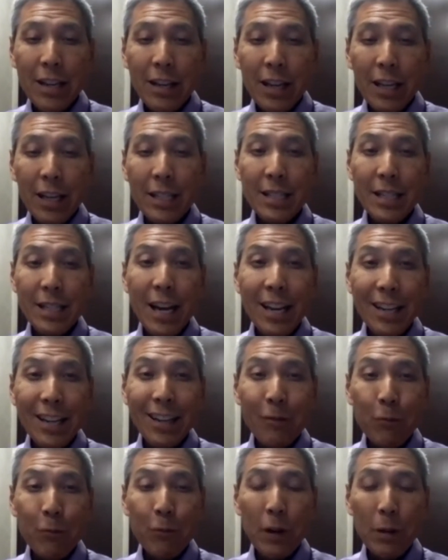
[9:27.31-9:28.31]
exciting
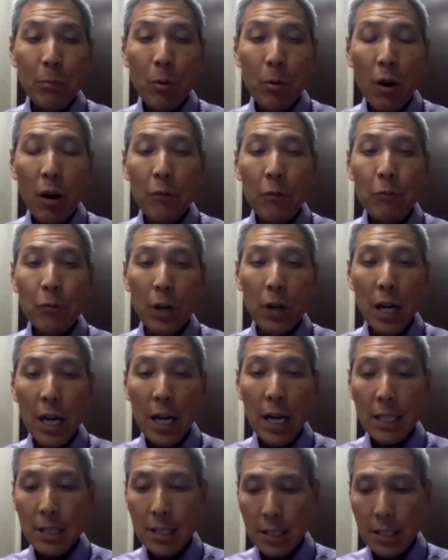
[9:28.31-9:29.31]
and fun part for
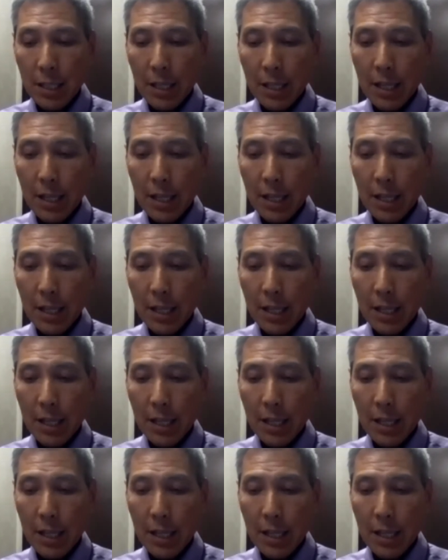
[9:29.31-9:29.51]
us,